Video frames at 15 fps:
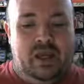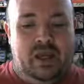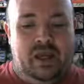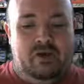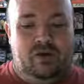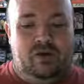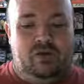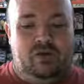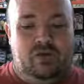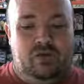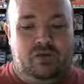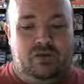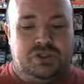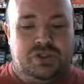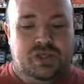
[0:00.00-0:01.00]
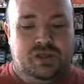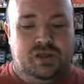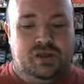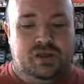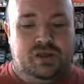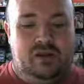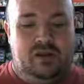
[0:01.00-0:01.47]
Now, if you set
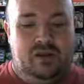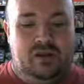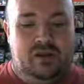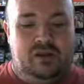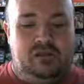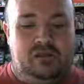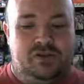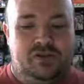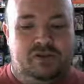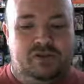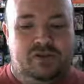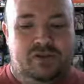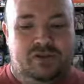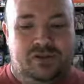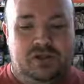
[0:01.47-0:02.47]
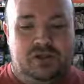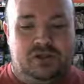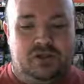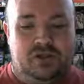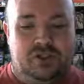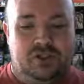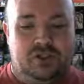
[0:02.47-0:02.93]
the left difficulty
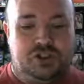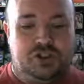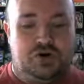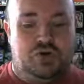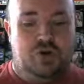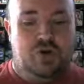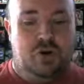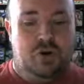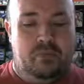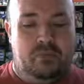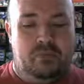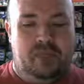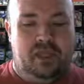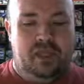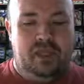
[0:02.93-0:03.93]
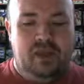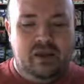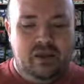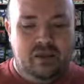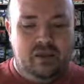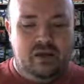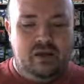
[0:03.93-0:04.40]
switch to
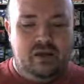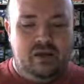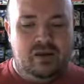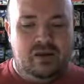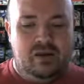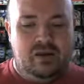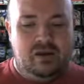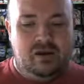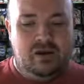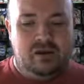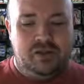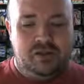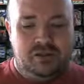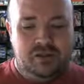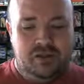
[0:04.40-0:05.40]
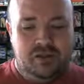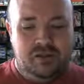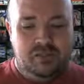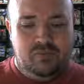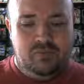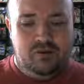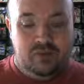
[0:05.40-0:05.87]
B on this
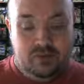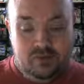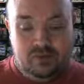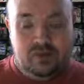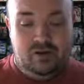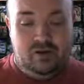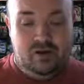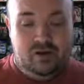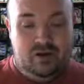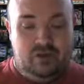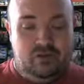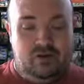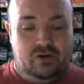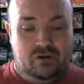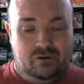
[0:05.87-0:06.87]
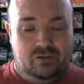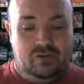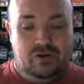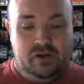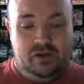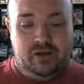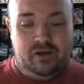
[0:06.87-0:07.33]
game, if you're
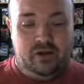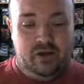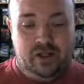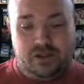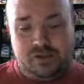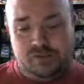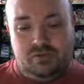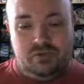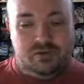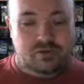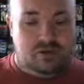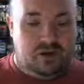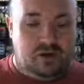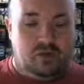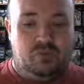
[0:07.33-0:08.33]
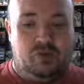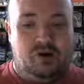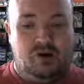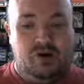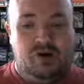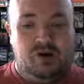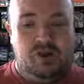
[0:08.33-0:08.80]
playing it on actual
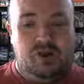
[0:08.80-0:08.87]
hardware,